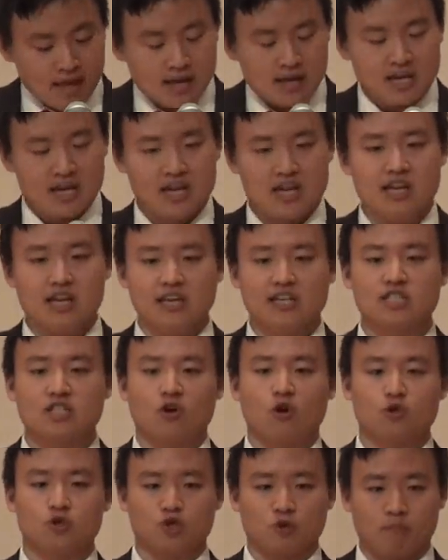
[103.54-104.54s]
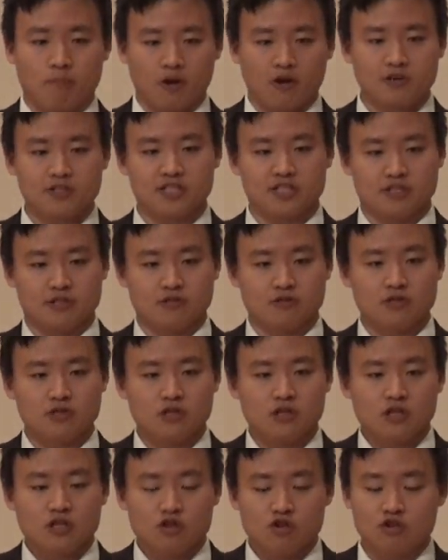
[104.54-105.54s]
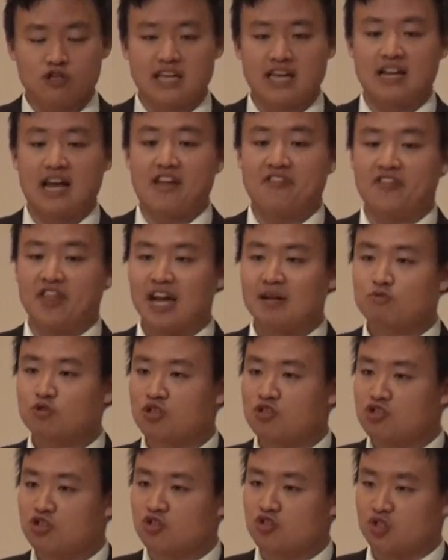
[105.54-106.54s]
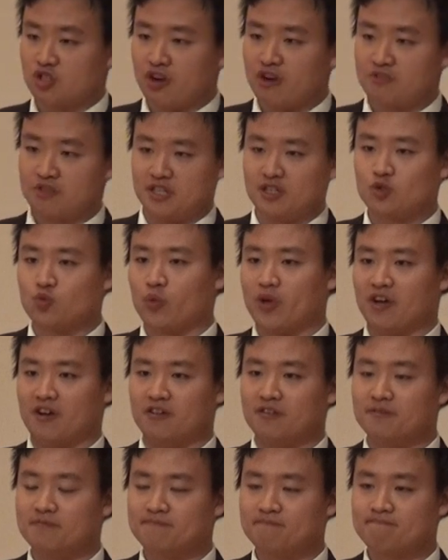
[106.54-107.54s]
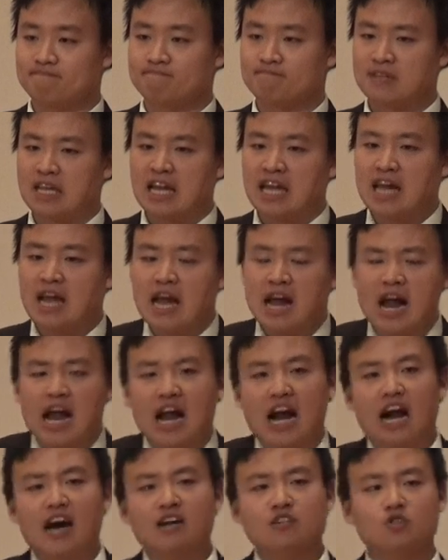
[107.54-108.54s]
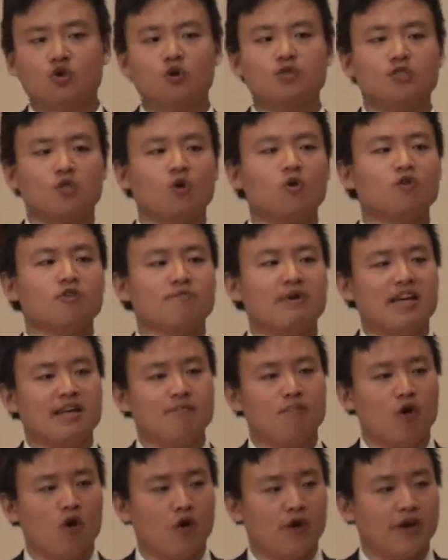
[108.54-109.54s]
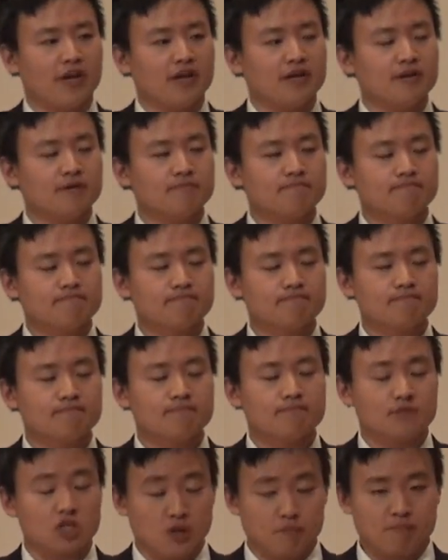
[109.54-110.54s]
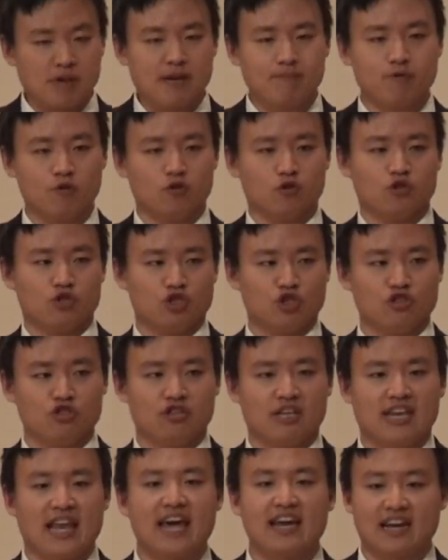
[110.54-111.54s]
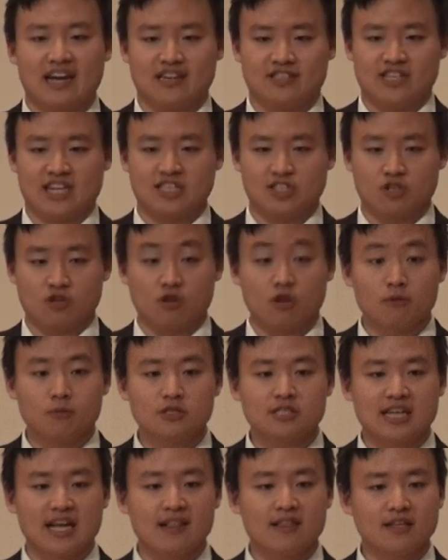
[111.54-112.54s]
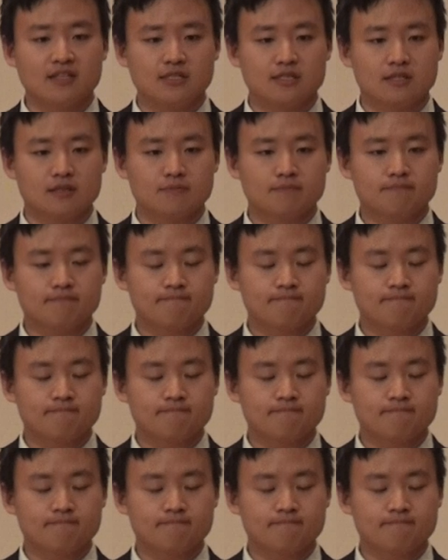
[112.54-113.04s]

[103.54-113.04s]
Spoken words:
He is also a person who can adapt to new surroundings well. Are those old men and boy the people you would label as the global talent?